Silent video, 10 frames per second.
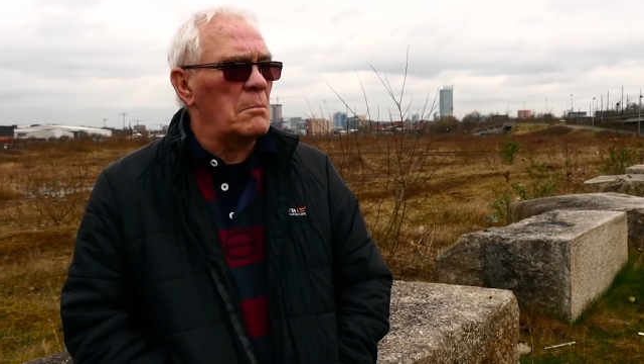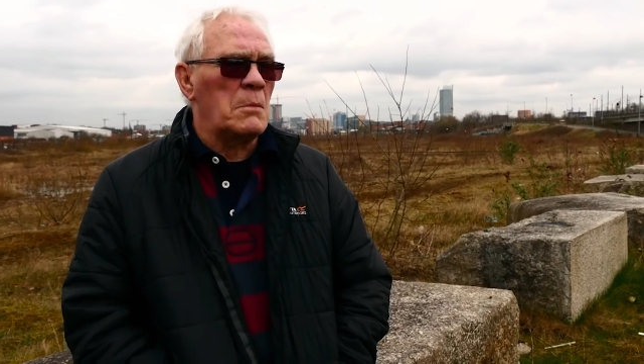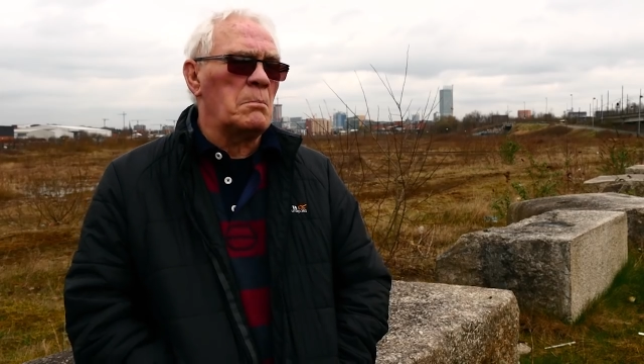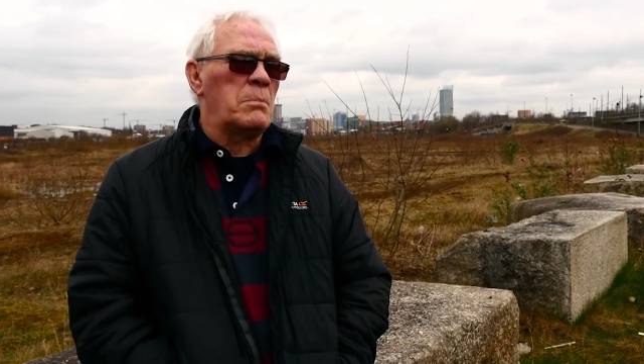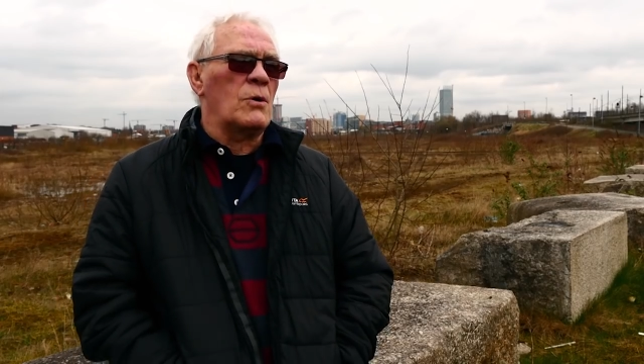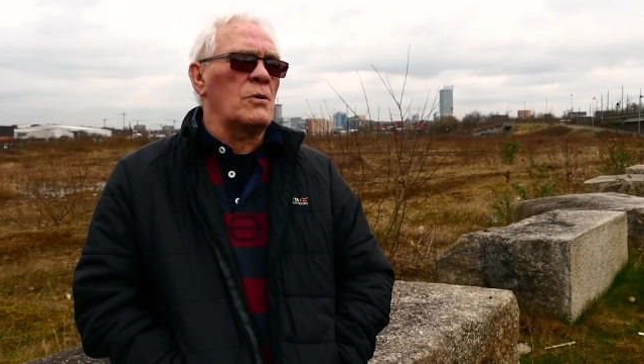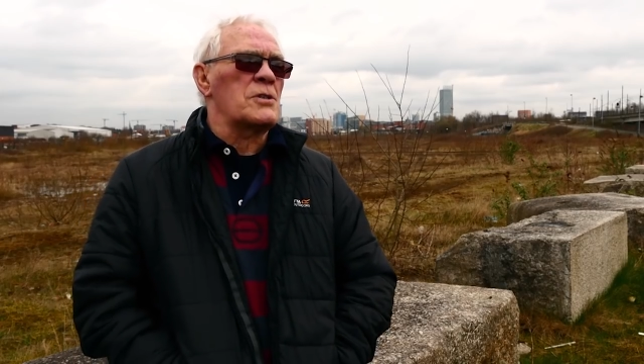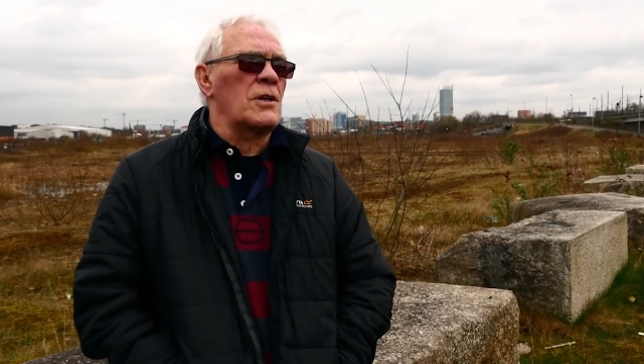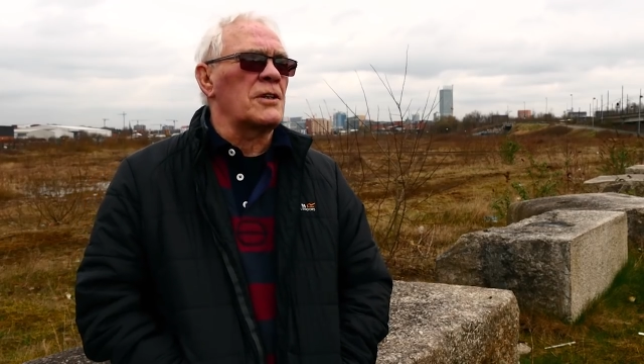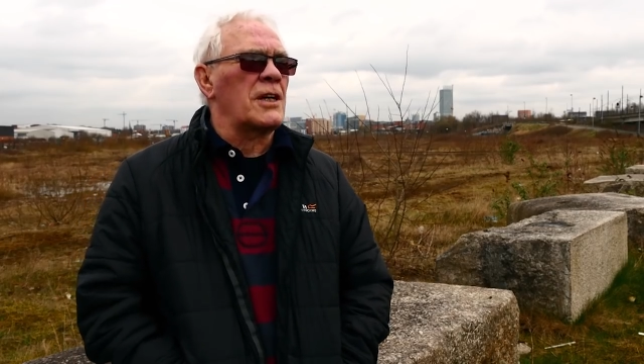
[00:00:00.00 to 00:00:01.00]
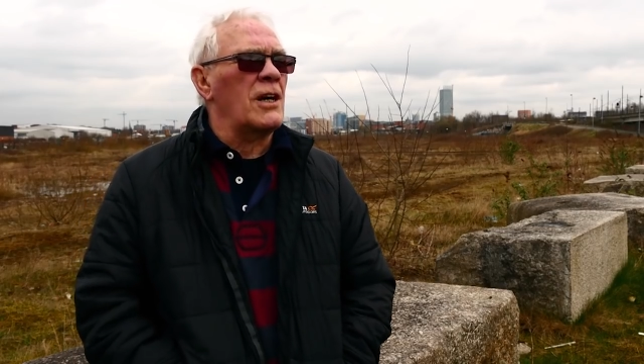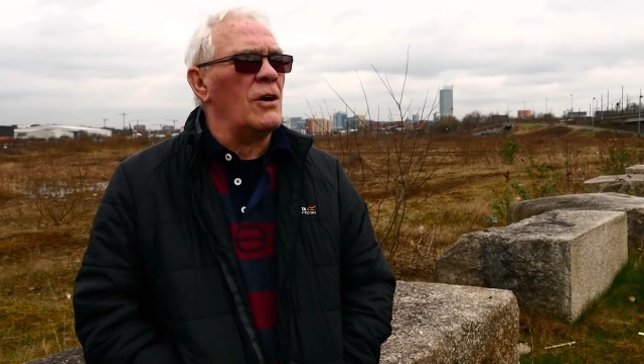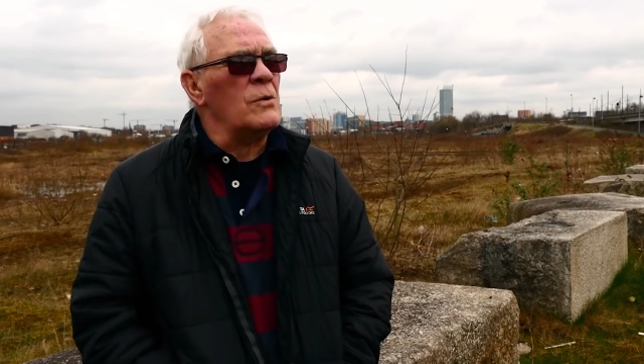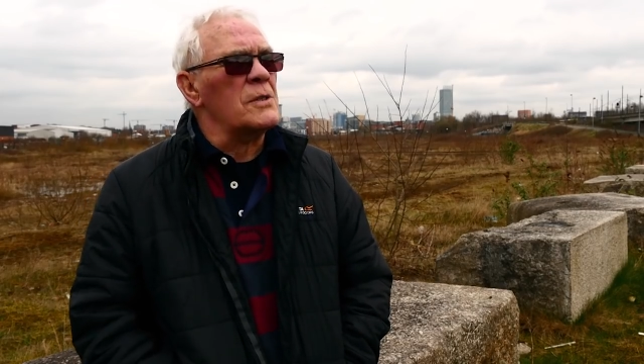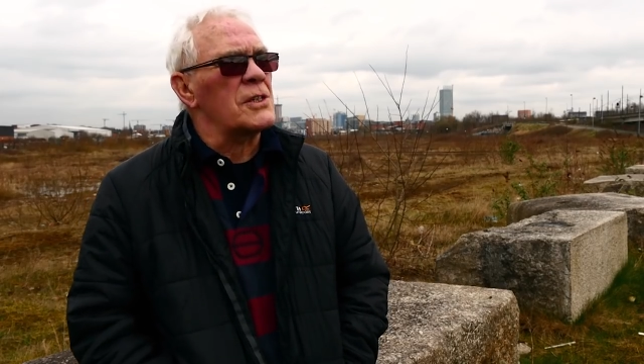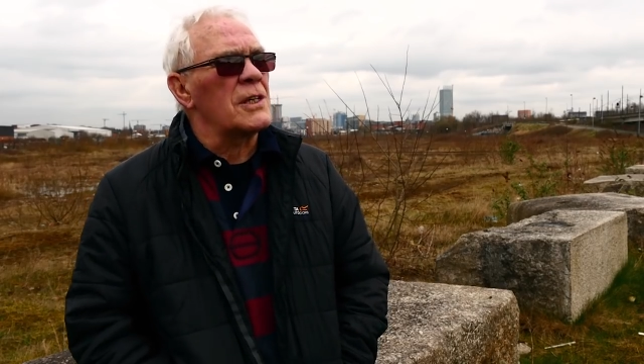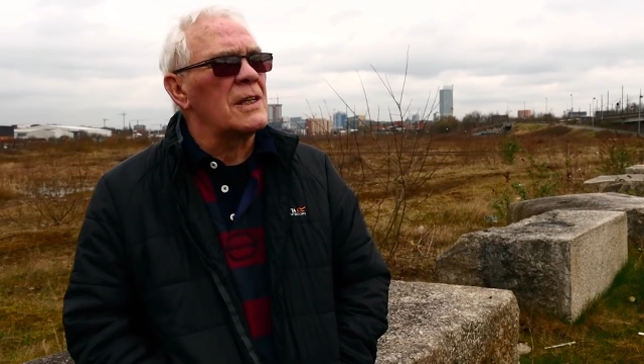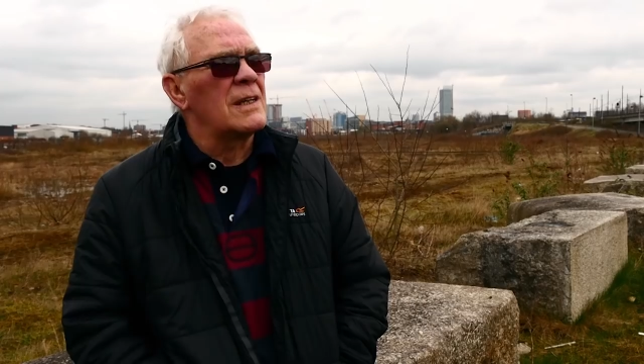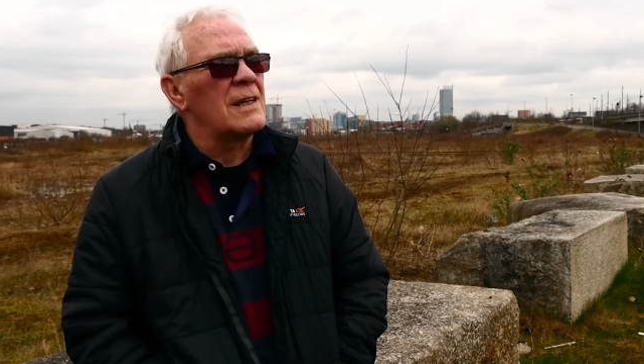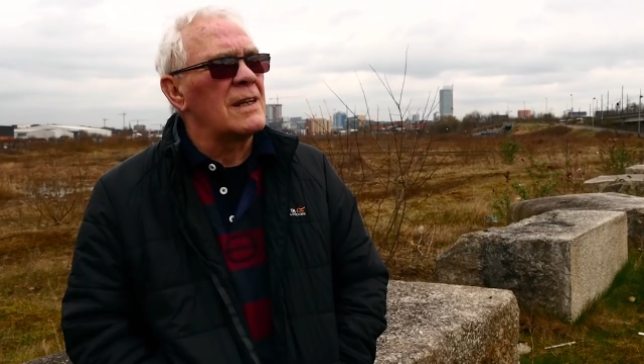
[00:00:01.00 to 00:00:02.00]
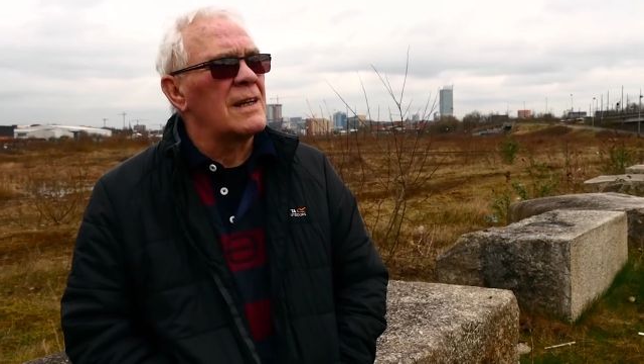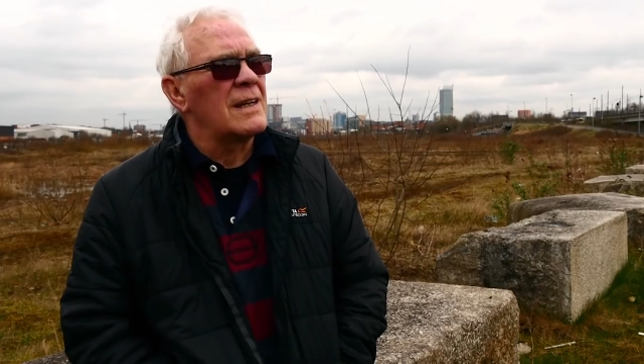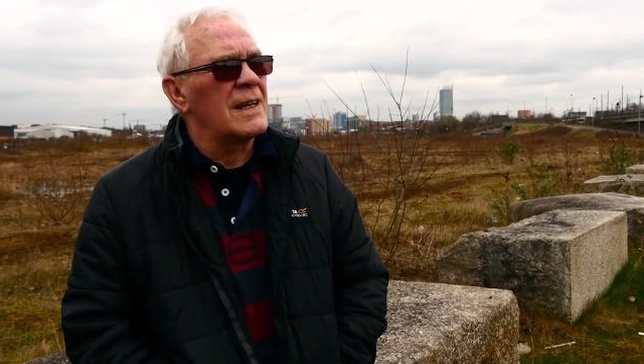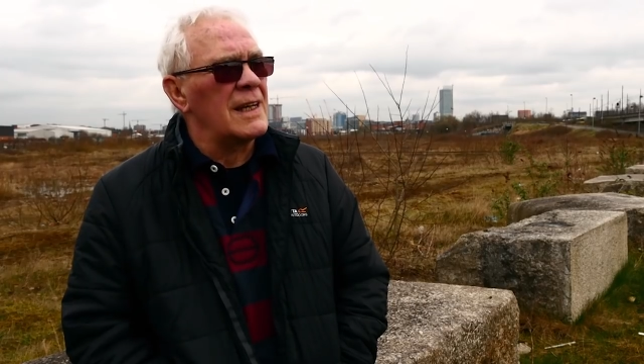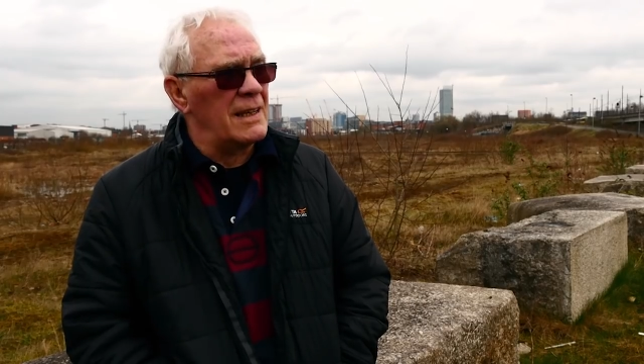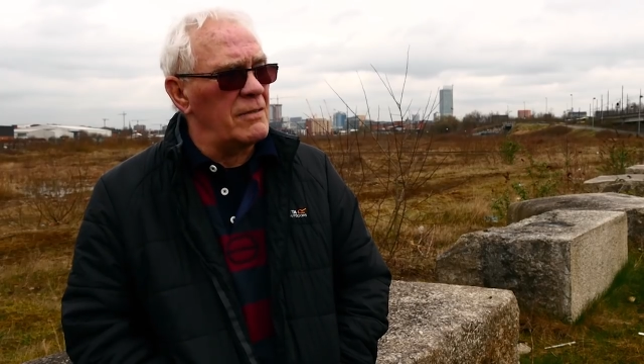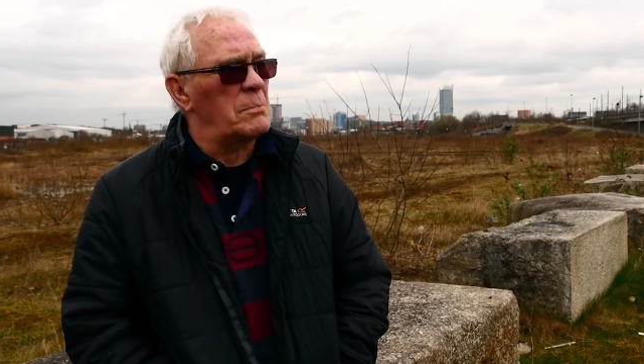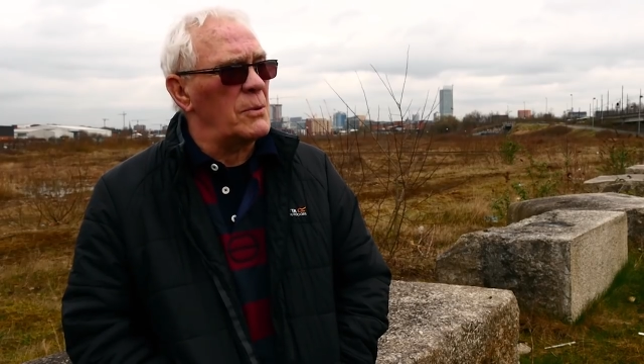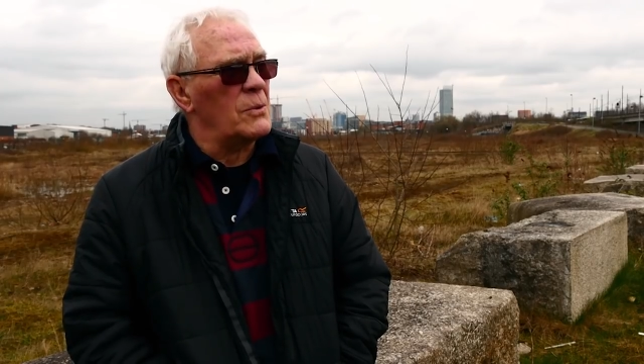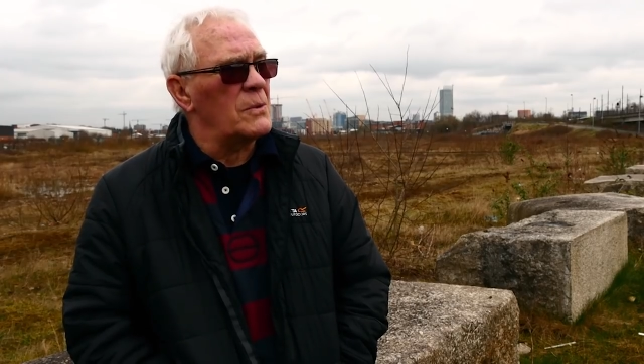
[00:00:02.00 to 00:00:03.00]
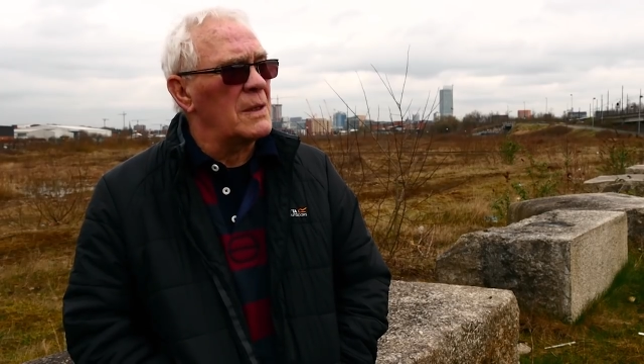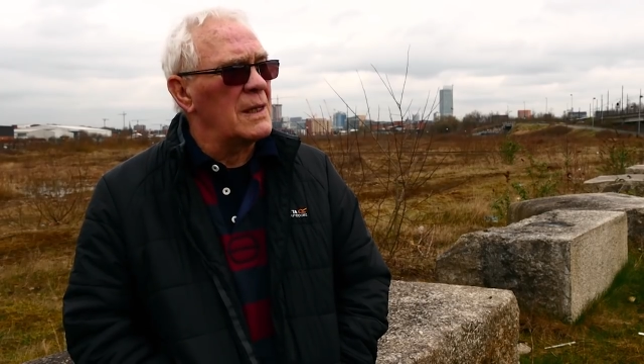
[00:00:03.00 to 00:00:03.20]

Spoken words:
Mum put us on the coach in Liverpool